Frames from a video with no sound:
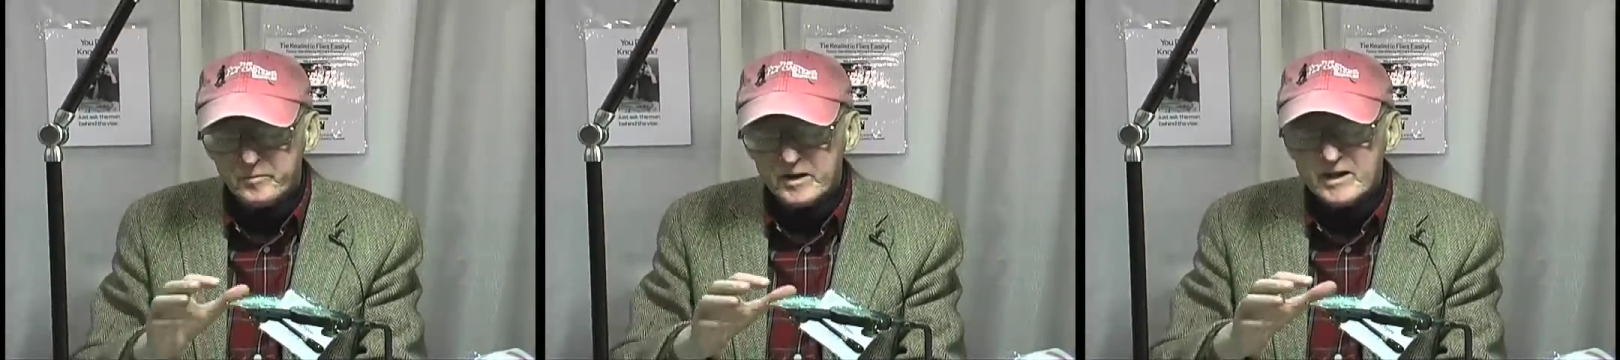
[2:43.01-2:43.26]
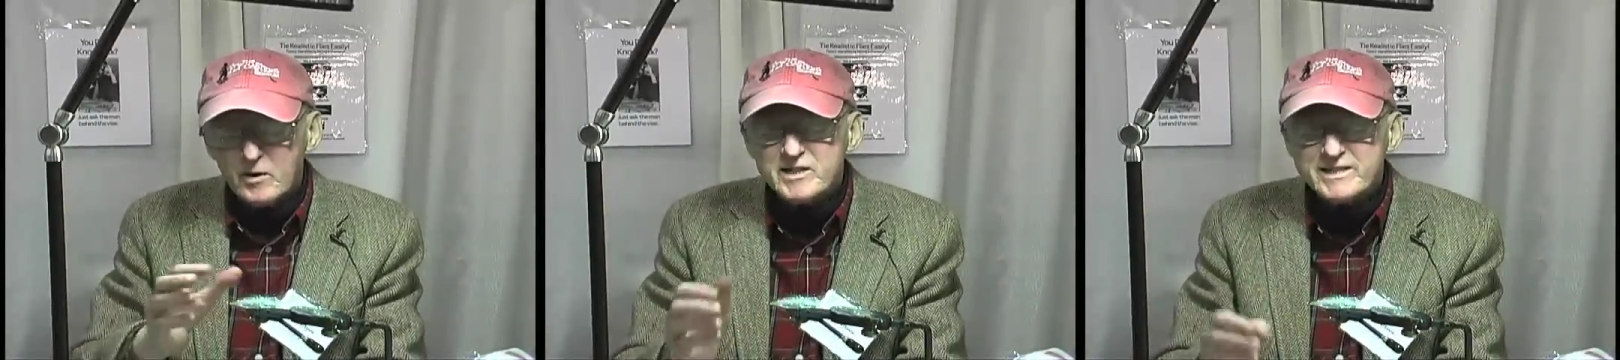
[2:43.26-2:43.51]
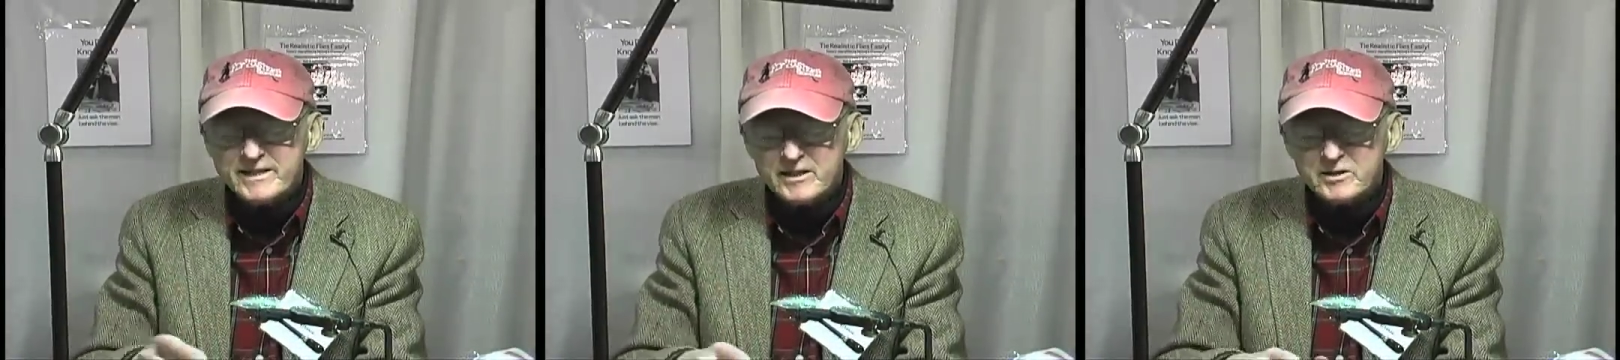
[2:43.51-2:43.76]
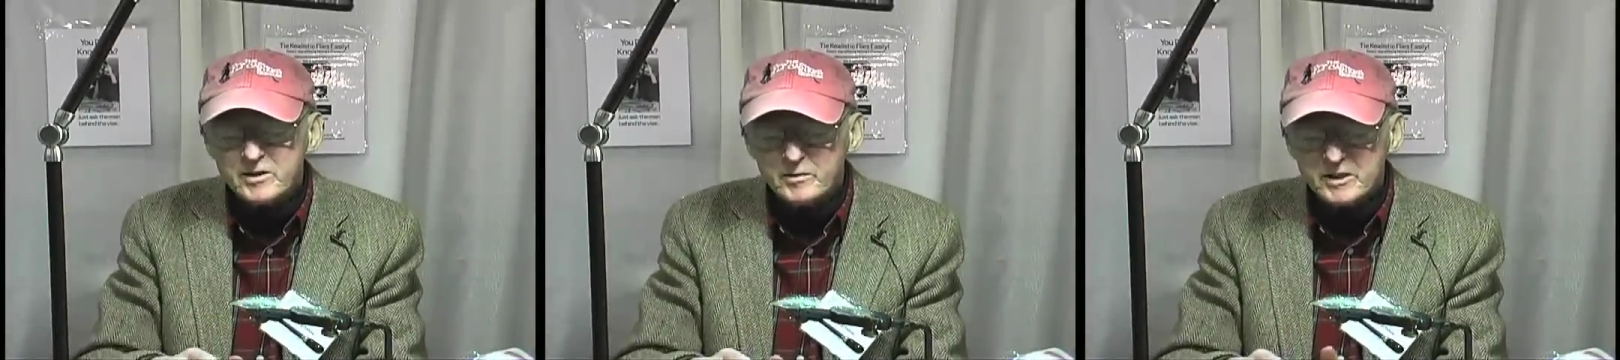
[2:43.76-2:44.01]
they would stick
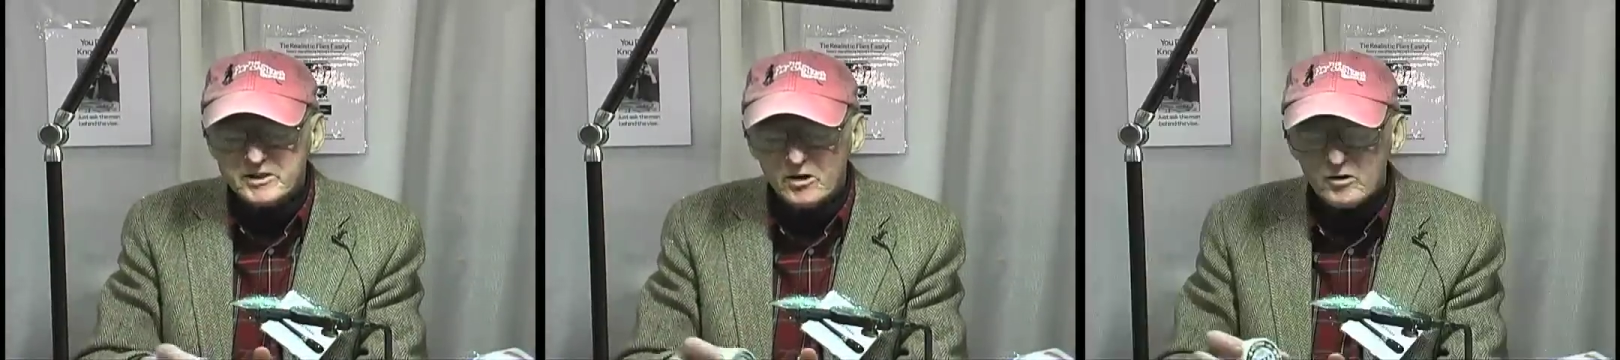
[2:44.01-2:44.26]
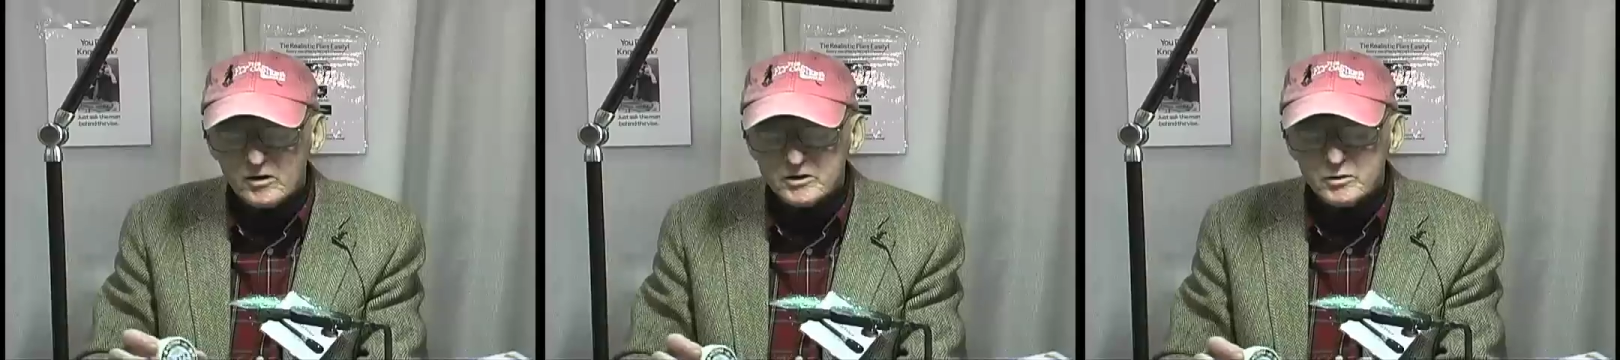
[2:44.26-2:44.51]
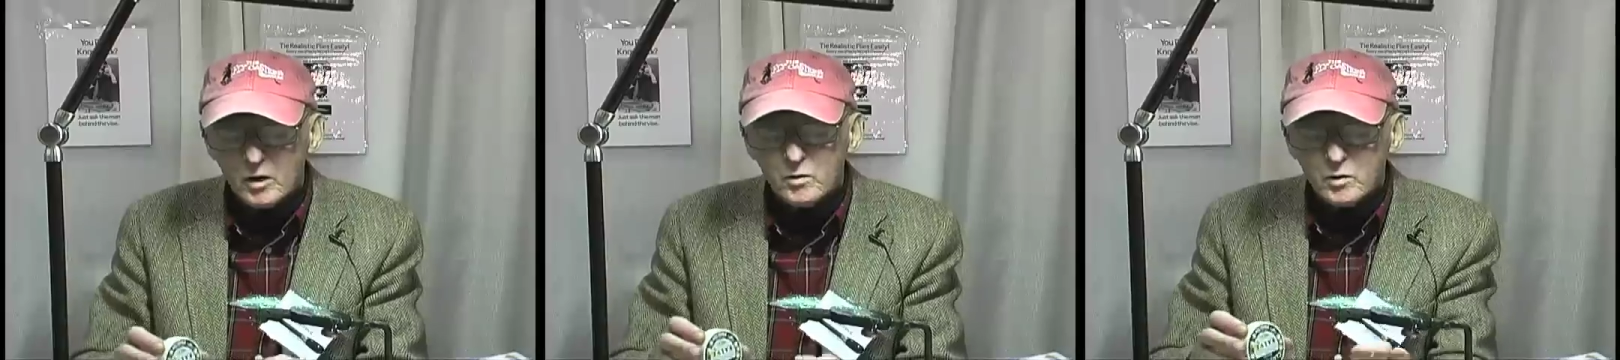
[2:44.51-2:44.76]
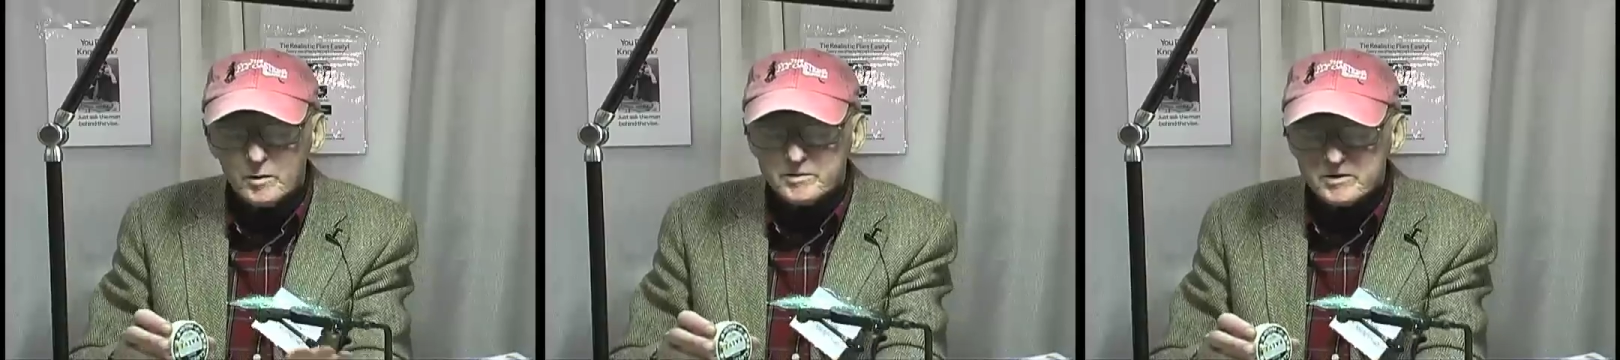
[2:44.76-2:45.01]
to the material. So,
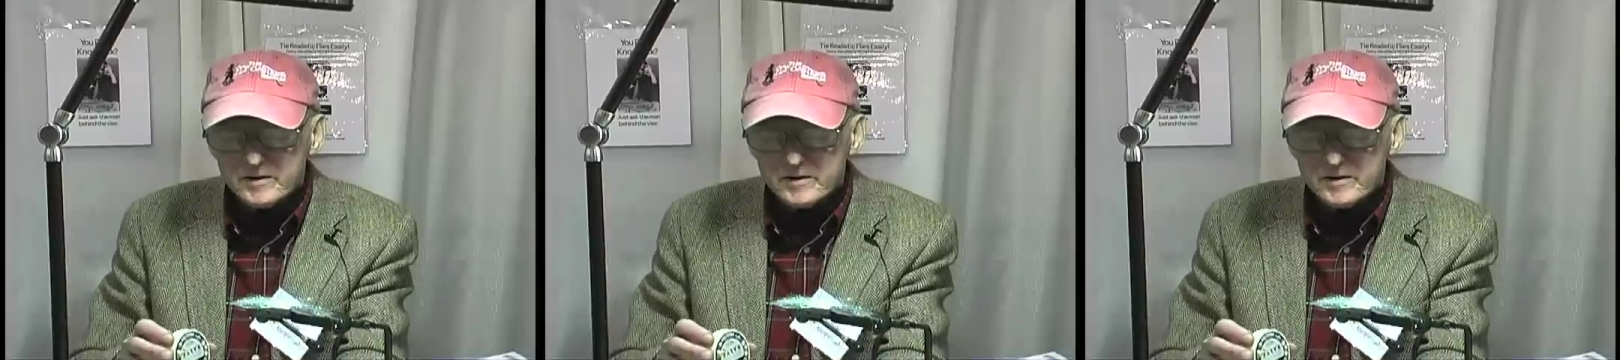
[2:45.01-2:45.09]
whoops.